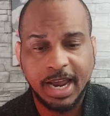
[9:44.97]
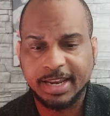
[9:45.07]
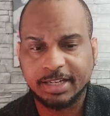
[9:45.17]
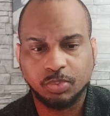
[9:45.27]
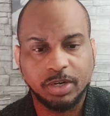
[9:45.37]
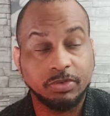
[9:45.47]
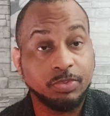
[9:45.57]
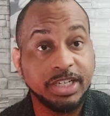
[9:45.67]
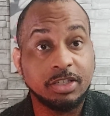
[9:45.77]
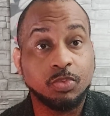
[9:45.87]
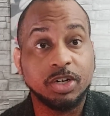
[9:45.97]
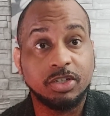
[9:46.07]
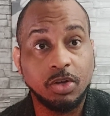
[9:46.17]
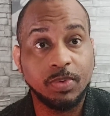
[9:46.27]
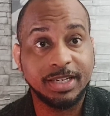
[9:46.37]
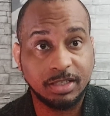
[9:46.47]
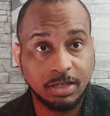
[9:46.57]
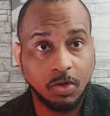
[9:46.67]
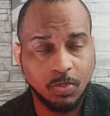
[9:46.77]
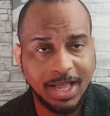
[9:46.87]
And that's one of the reasons we're doing
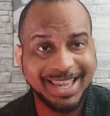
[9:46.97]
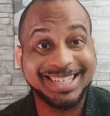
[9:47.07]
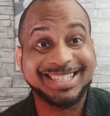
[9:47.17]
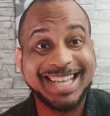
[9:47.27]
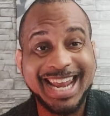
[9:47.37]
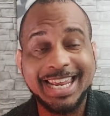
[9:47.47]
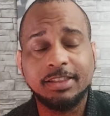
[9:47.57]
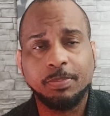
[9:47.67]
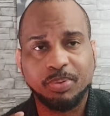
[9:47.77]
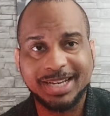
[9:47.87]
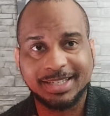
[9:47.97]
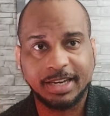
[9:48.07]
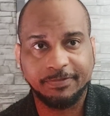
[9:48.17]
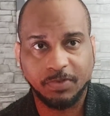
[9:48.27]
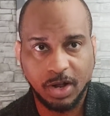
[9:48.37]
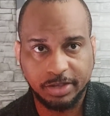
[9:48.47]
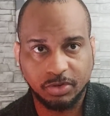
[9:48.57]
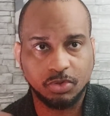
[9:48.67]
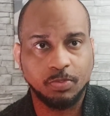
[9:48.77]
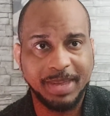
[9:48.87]
so well and setting the precedent for
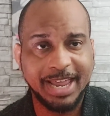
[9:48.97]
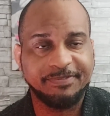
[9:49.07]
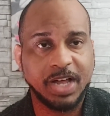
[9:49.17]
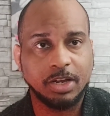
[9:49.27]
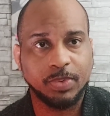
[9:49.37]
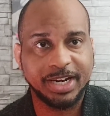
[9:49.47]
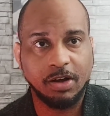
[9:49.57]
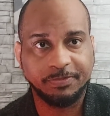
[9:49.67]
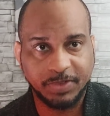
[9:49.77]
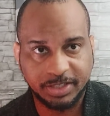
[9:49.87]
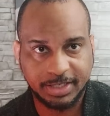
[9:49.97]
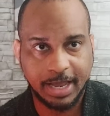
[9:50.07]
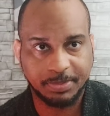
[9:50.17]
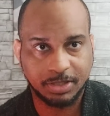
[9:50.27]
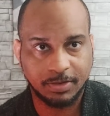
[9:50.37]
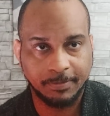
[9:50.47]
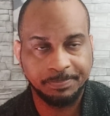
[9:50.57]
others who may follow in our footsteps.